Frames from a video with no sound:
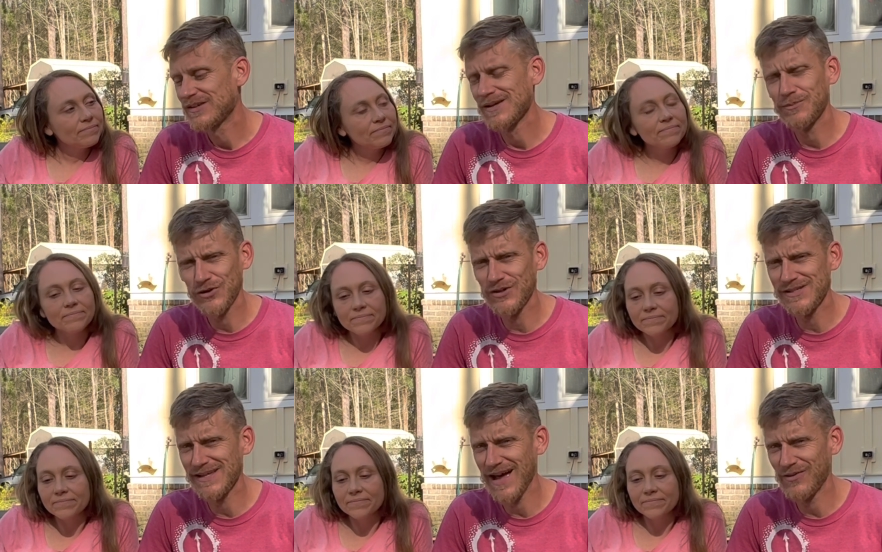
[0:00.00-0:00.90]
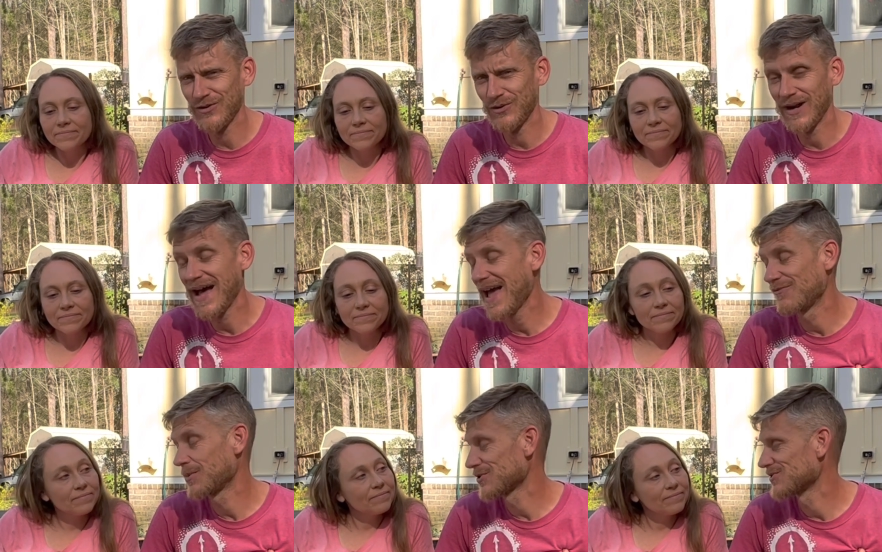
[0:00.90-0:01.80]
Speaker 1: I'm curious to see how they're doing. I
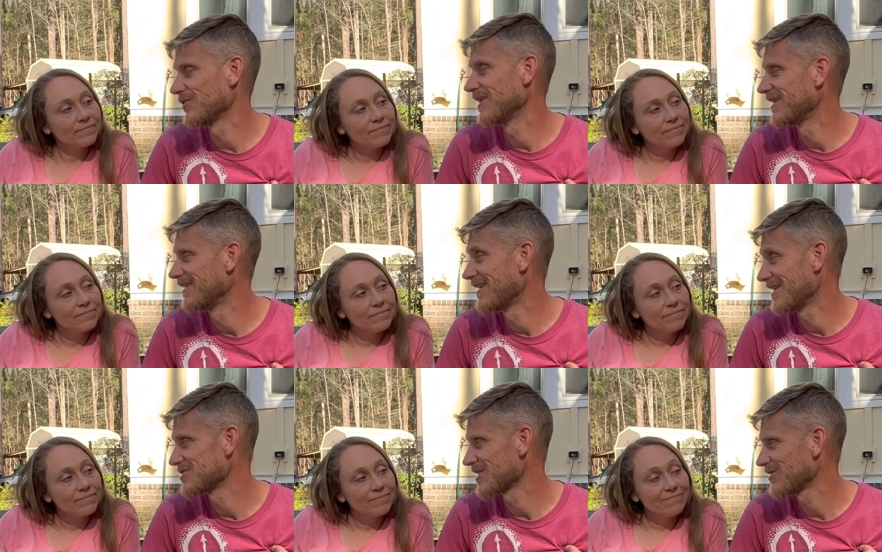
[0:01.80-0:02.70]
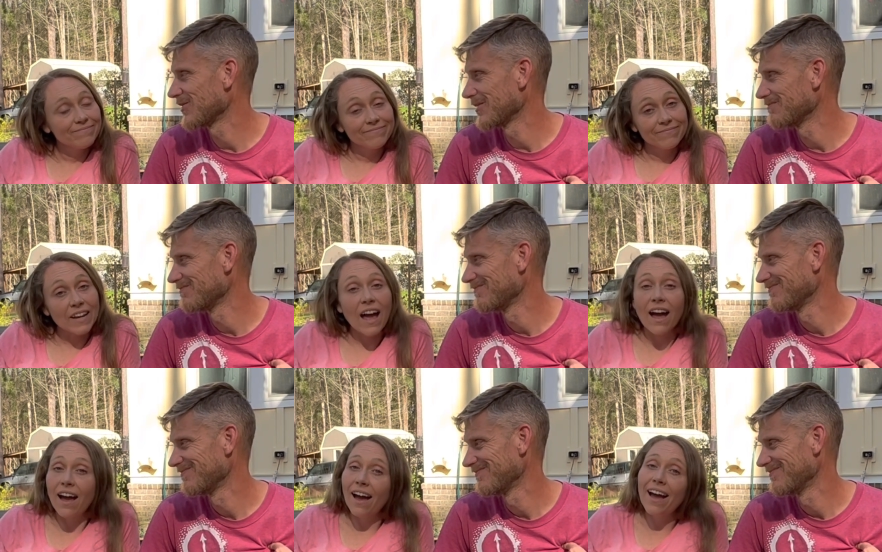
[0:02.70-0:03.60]
have personally not checked on them.
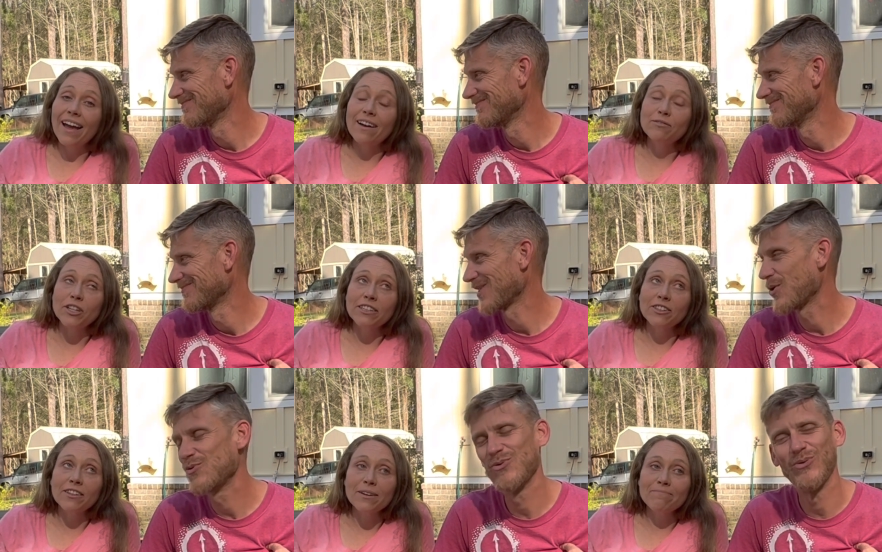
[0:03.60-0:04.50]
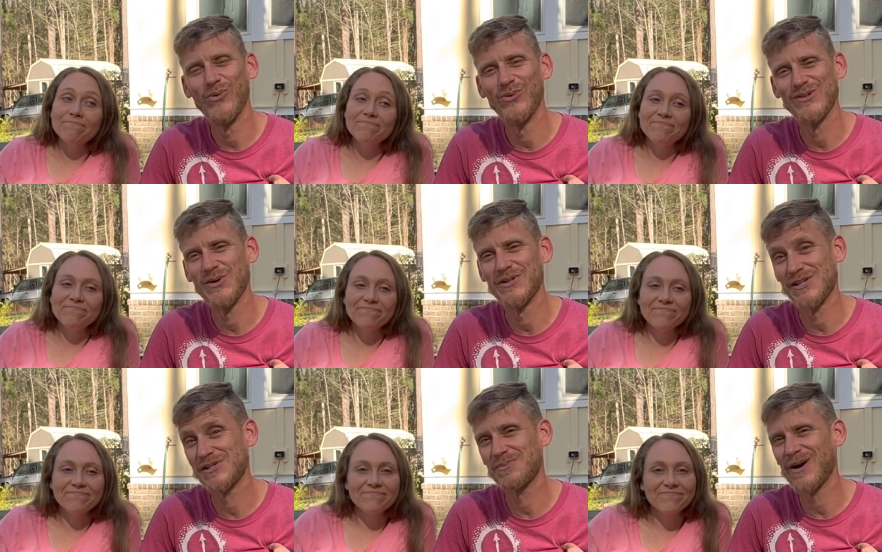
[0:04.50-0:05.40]
Speaker 2: I have checked.
Speaker 1: Ooh, so
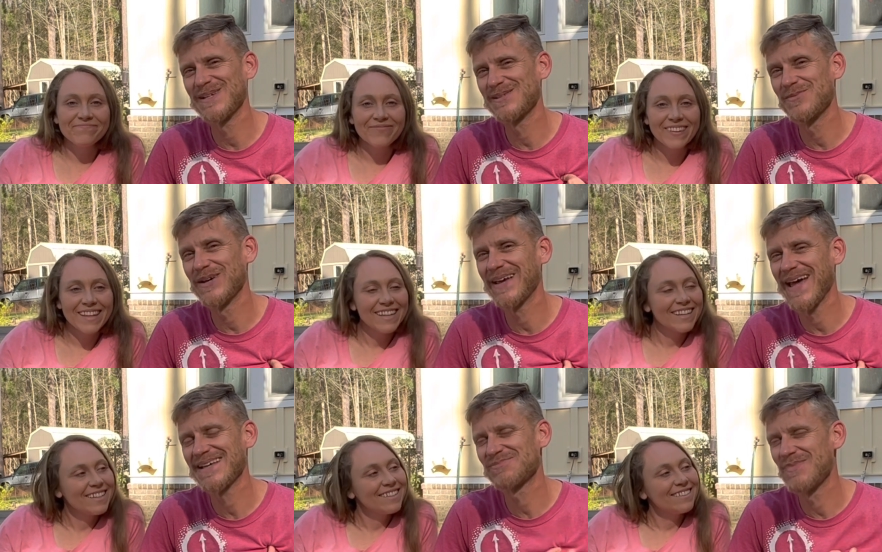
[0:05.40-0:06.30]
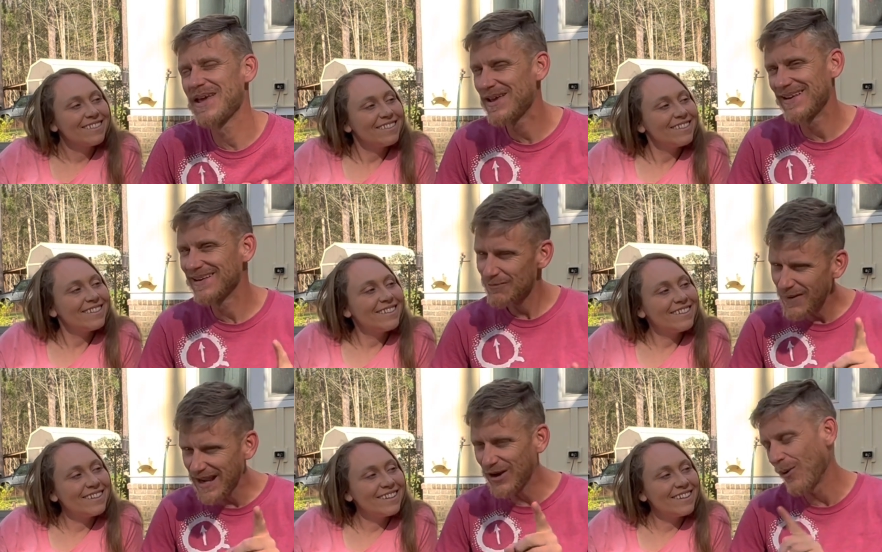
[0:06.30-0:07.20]
it's a surprise to me. Cass may
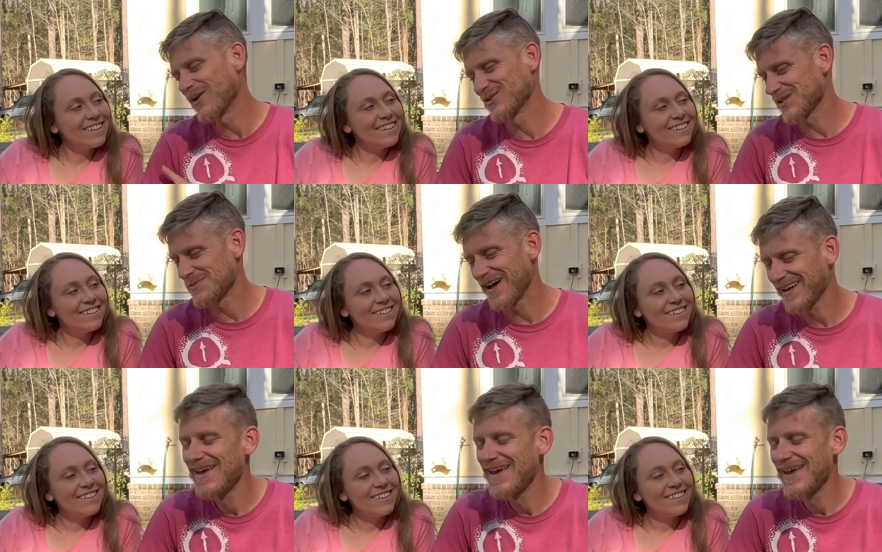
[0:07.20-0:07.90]
may know what to expect.